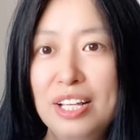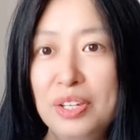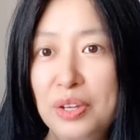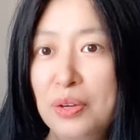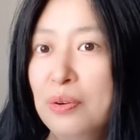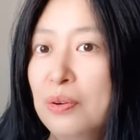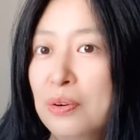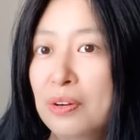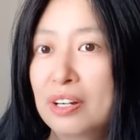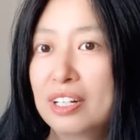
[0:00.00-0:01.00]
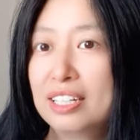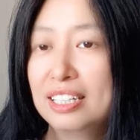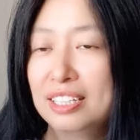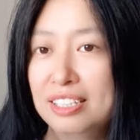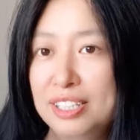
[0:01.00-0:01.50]
your
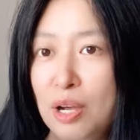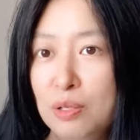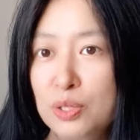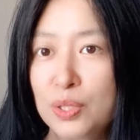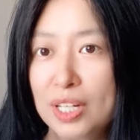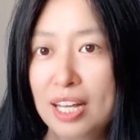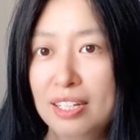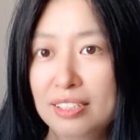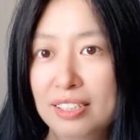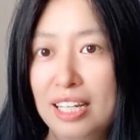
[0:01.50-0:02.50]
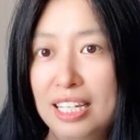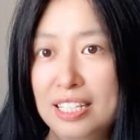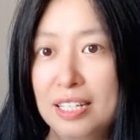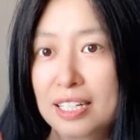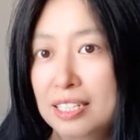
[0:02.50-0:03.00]
Xiaohongshu account
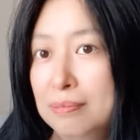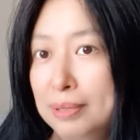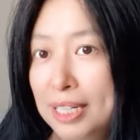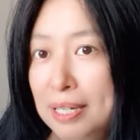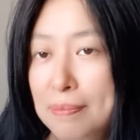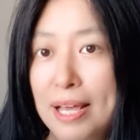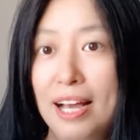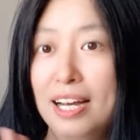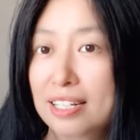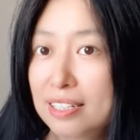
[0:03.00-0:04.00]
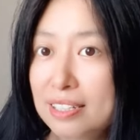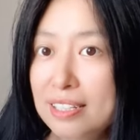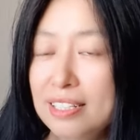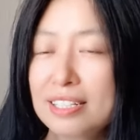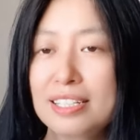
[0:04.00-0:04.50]
is complained by
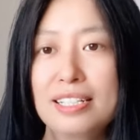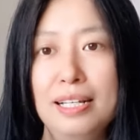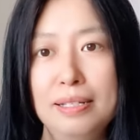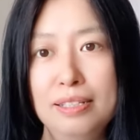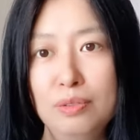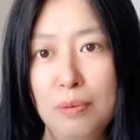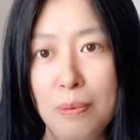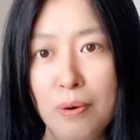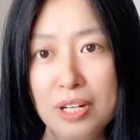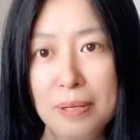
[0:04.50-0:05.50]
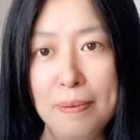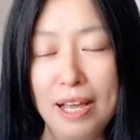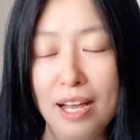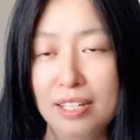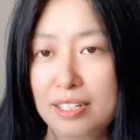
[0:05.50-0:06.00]
others, reported by
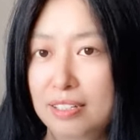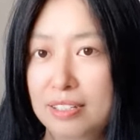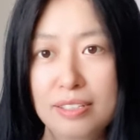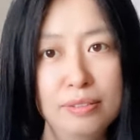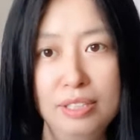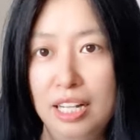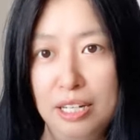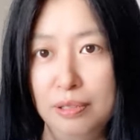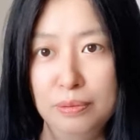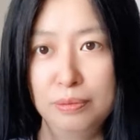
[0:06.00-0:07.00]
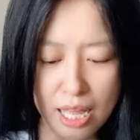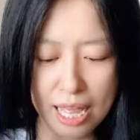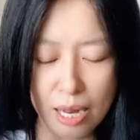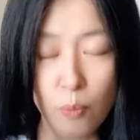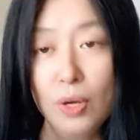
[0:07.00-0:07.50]
others now.
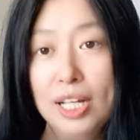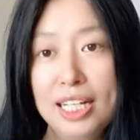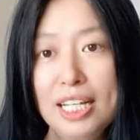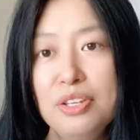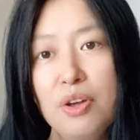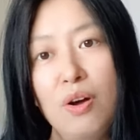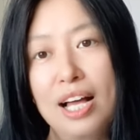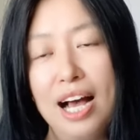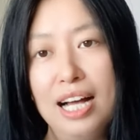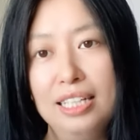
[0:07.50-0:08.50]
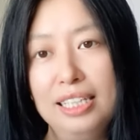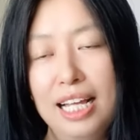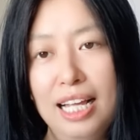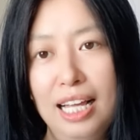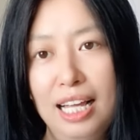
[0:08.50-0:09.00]
And we need your account
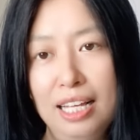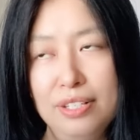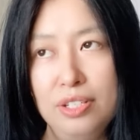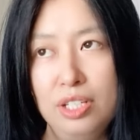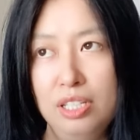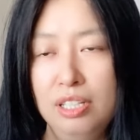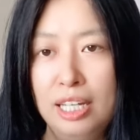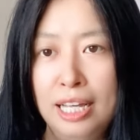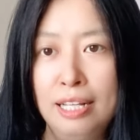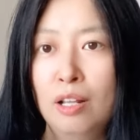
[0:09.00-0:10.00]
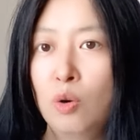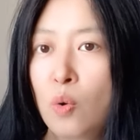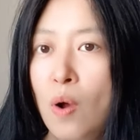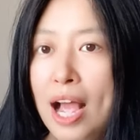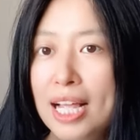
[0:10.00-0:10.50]
is in the
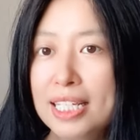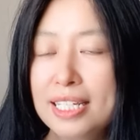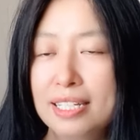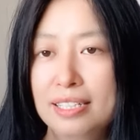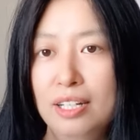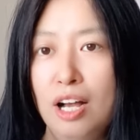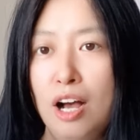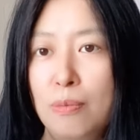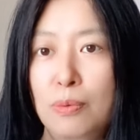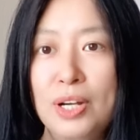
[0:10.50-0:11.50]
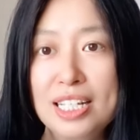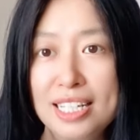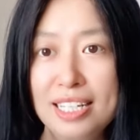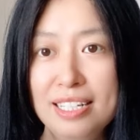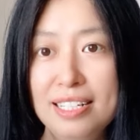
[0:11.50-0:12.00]
right
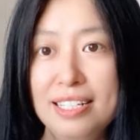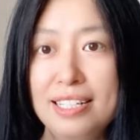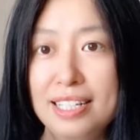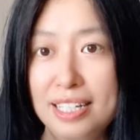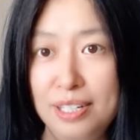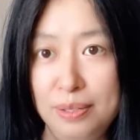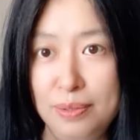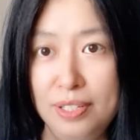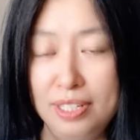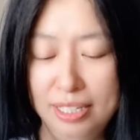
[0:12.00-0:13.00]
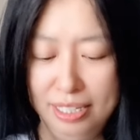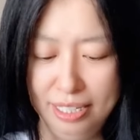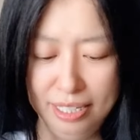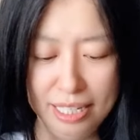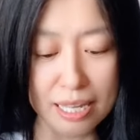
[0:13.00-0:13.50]
operating status.
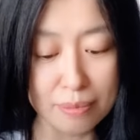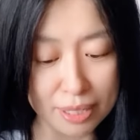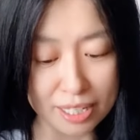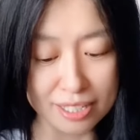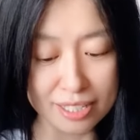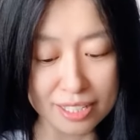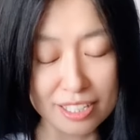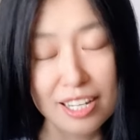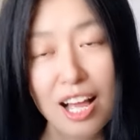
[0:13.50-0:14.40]
That means